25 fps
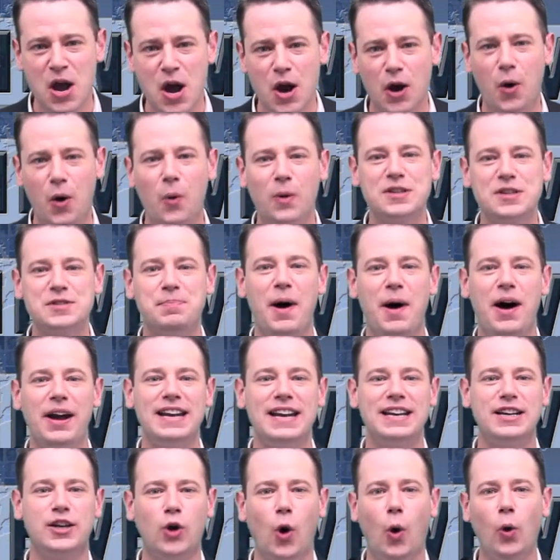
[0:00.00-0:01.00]

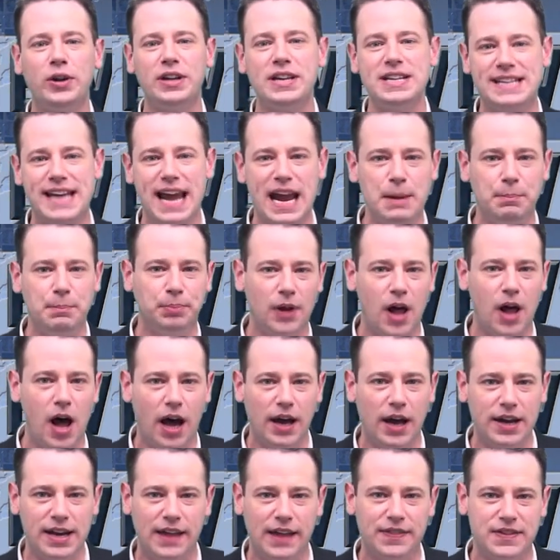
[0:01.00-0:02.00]
Correspondent Golden Gate
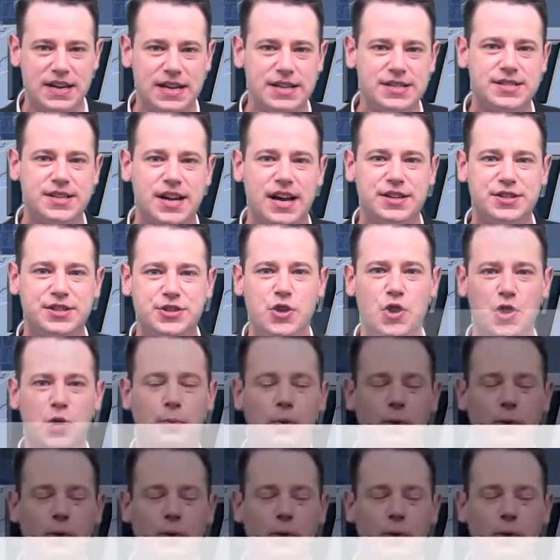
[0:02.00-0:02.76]
Blonde had the inside scoop